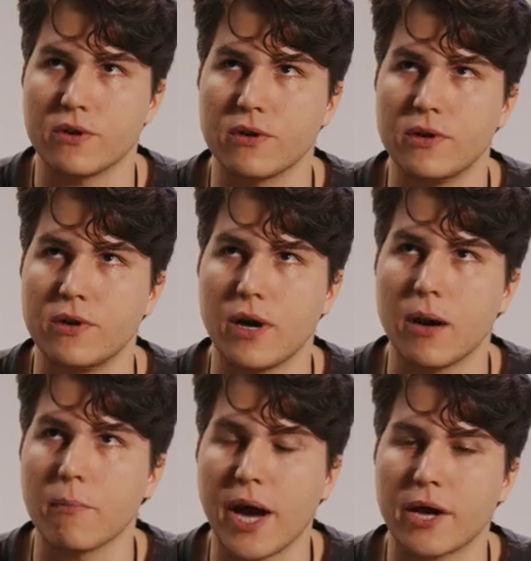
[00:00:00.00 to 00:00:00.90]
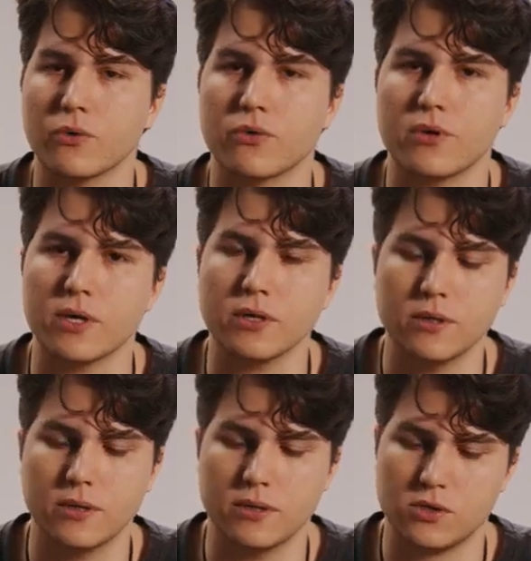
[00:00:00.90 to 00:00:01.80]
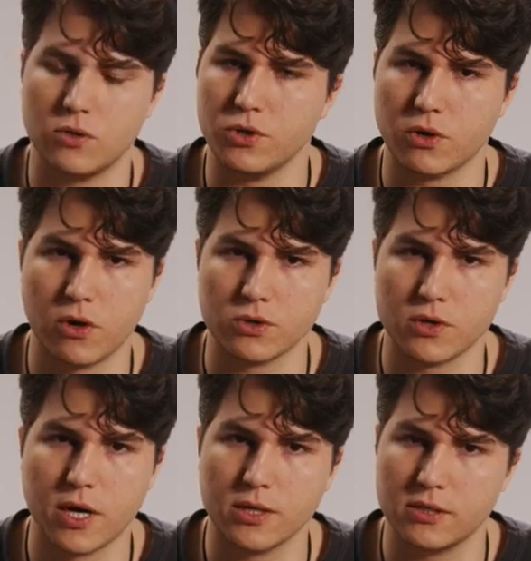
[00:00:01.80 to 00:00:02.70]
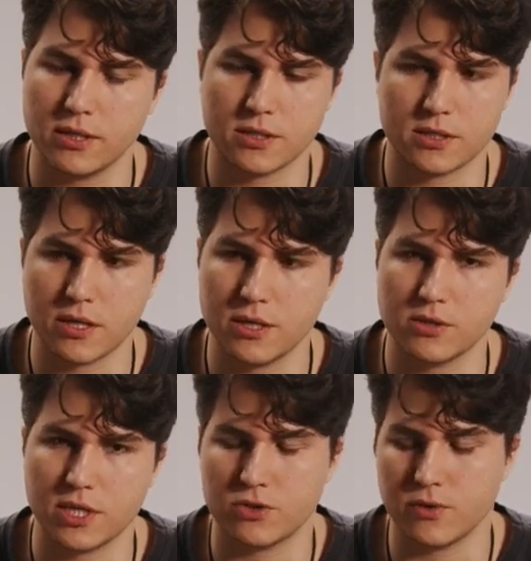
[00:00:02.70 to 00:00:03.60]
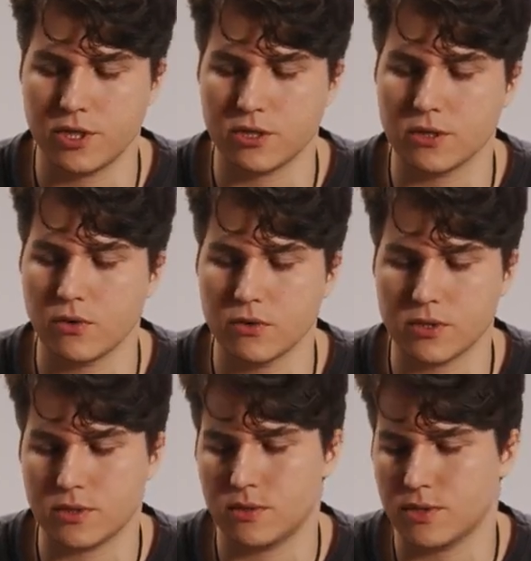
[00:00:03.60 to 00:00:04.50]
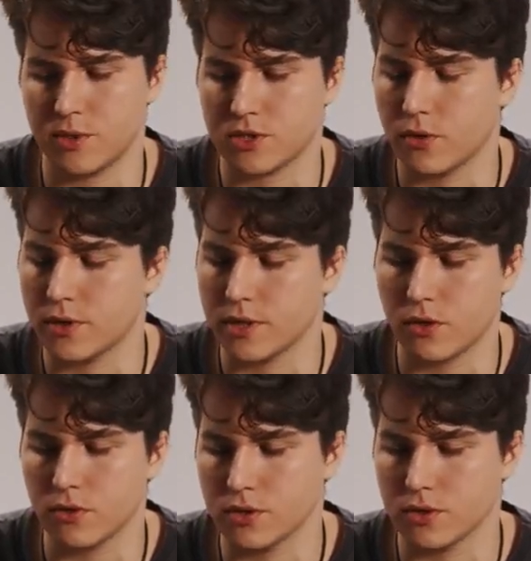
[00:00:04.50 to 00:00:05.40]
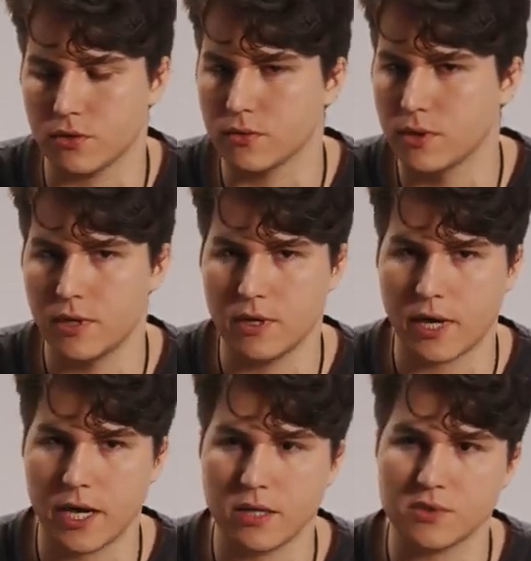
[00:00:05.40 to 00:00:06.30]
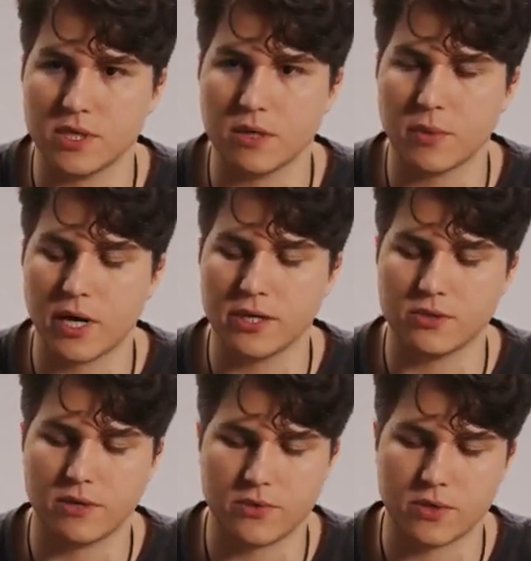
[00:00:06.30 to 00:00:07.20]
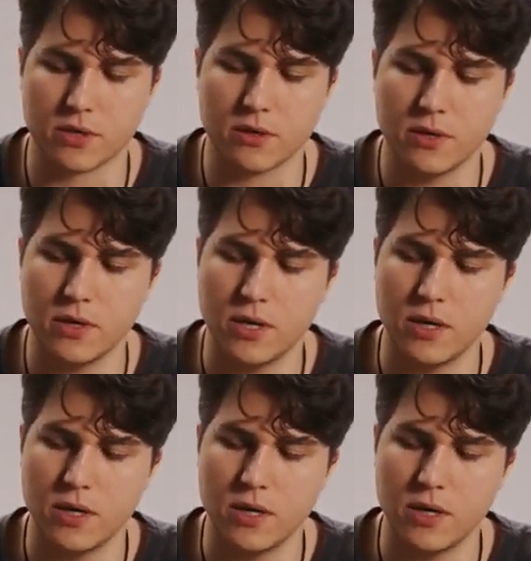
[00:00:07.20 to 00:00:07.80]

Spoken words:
of a macro thing. So your contrast, like I said, your saturation, all those split toning, all those little items get applied to everything.